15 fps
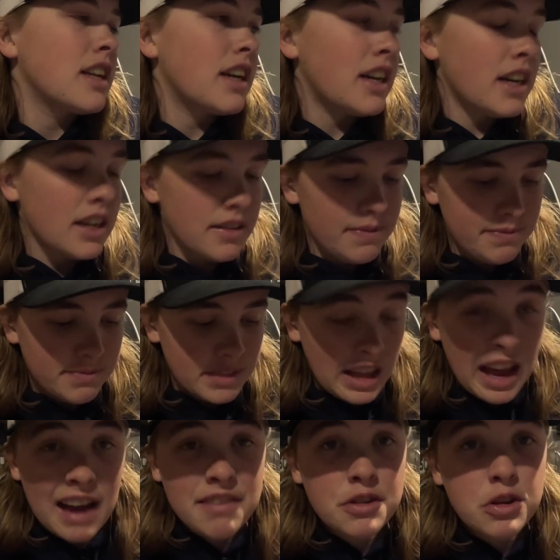
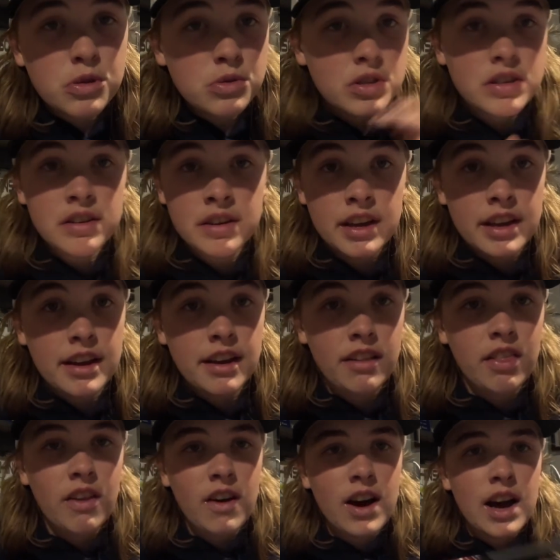I've used it a
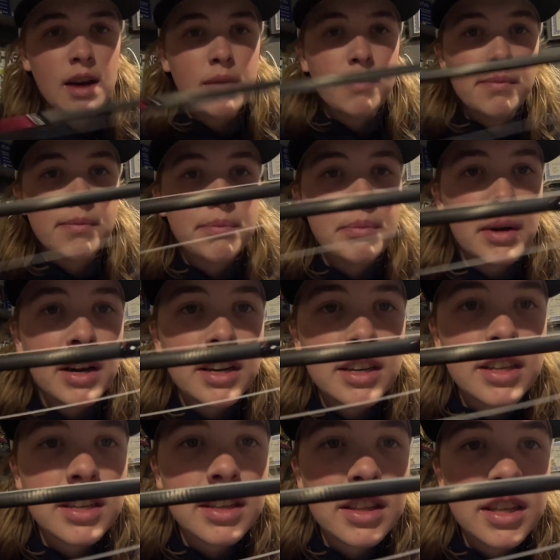lot,
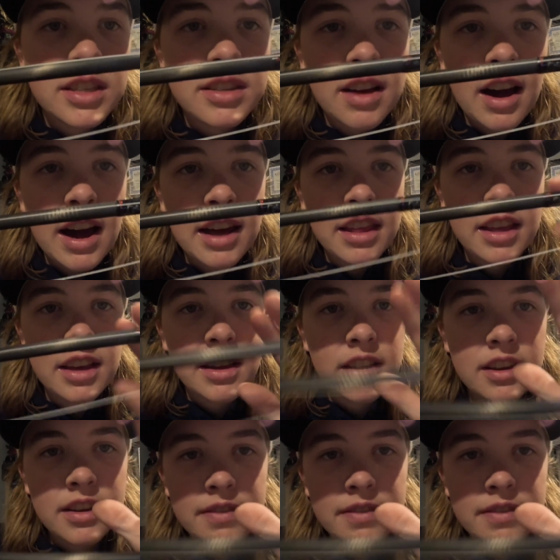but this eyelet